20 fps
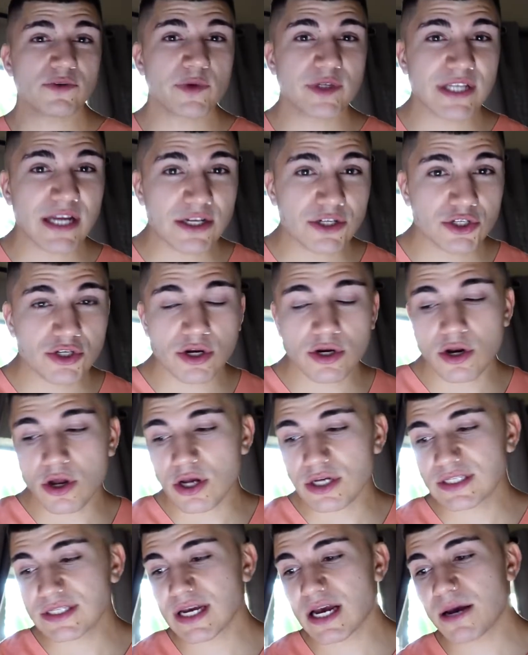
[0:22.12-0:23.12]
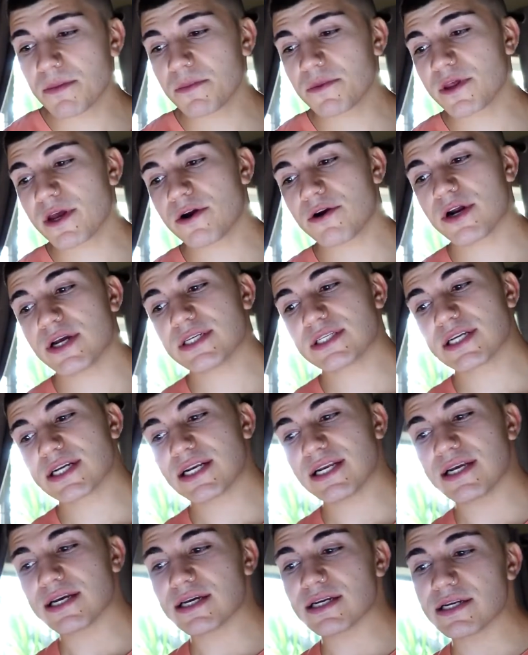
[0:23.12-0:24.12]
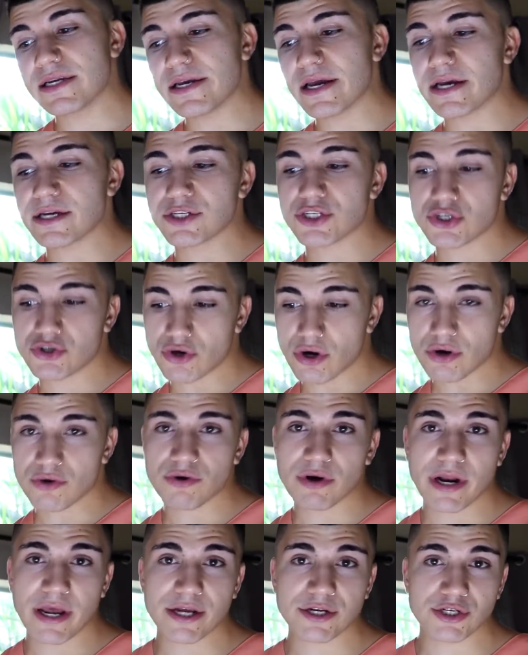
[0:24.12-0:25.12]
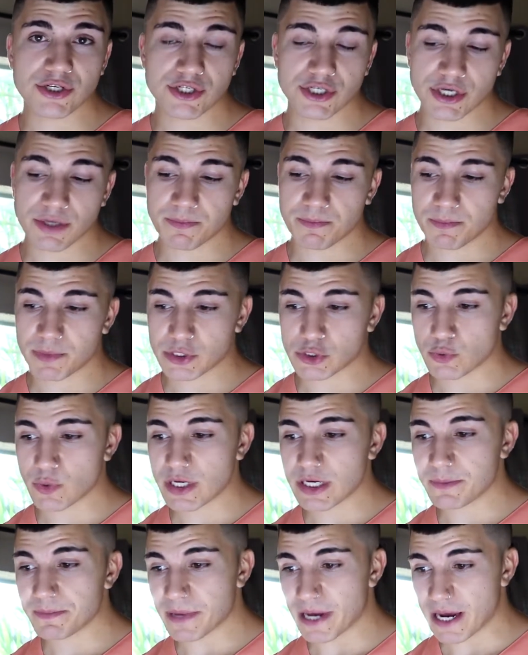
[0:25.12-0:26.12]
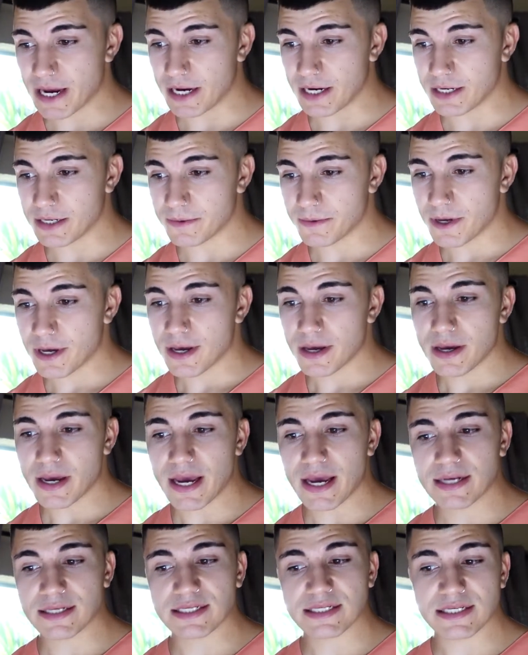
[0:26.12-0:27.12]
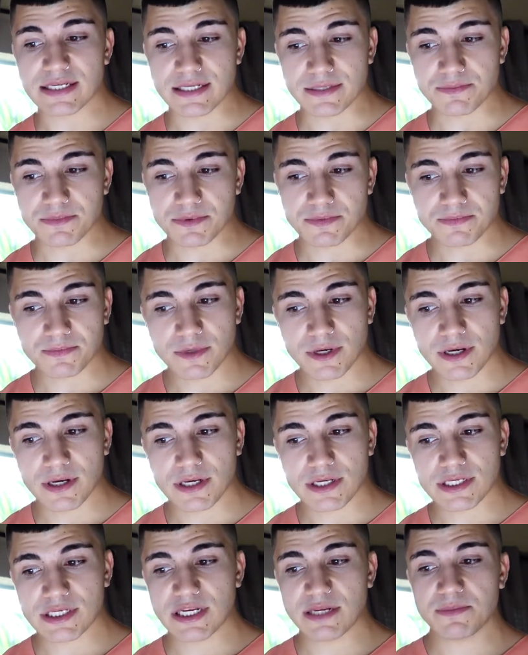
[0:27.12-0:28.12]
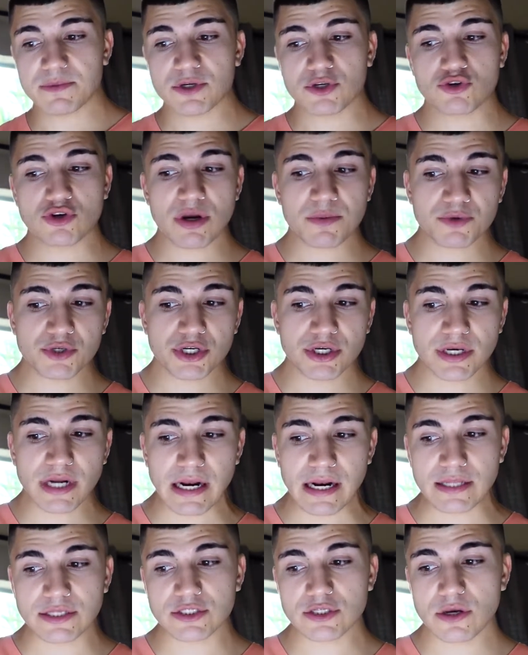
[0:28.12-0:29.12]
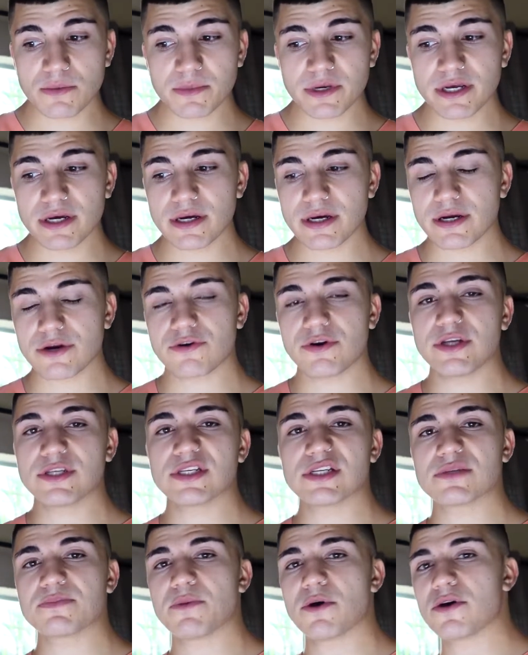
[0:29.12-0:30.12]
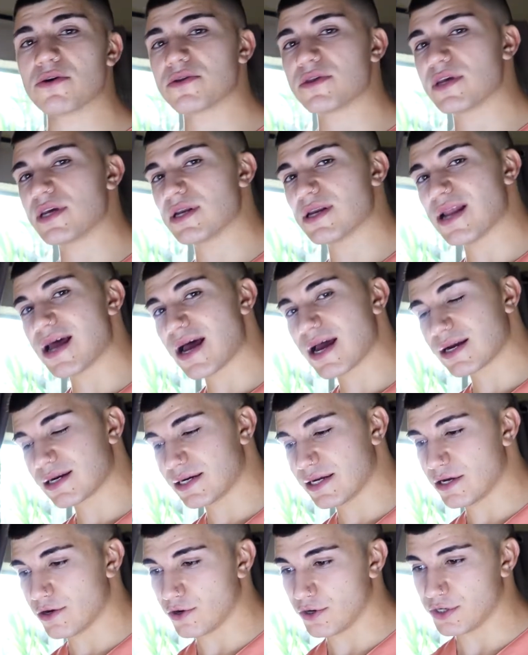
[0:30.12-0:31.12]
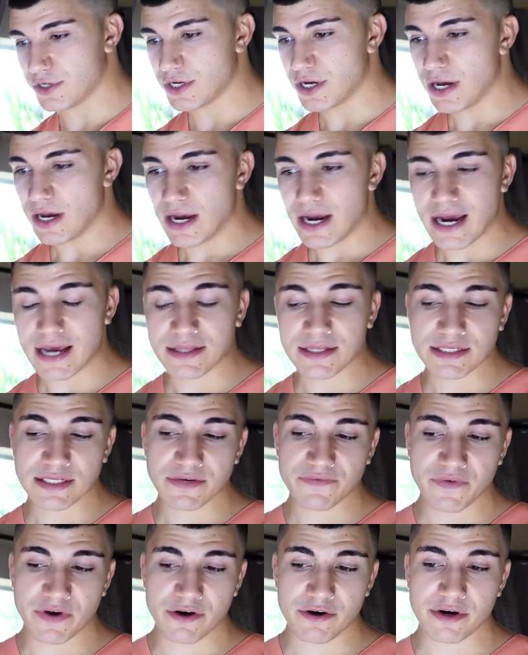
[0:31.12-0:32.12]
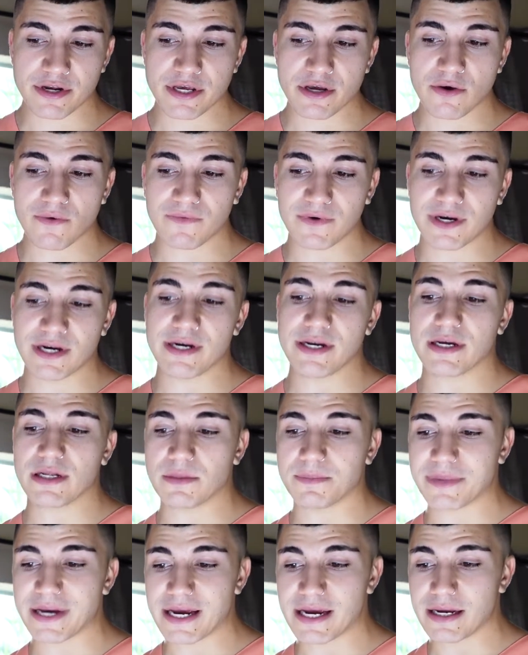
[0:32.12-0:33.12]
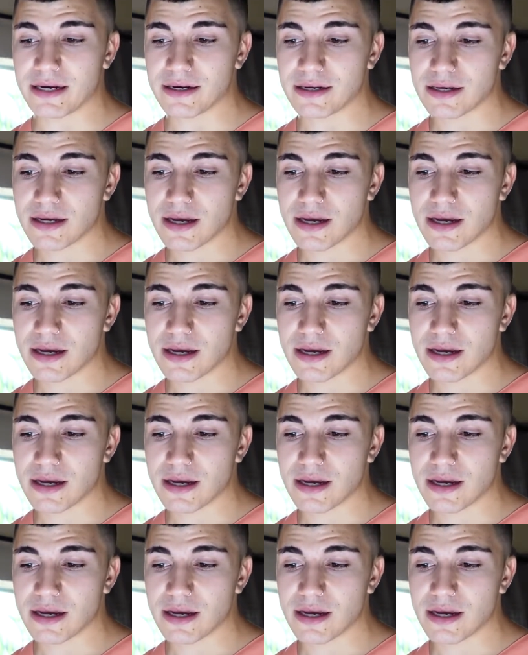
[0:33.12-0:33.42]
we touched on last time, there is clearly a strong relationship between pain and sleep. Sleep disruption and insomnia increases both the likelihood and the severity of clinical pain,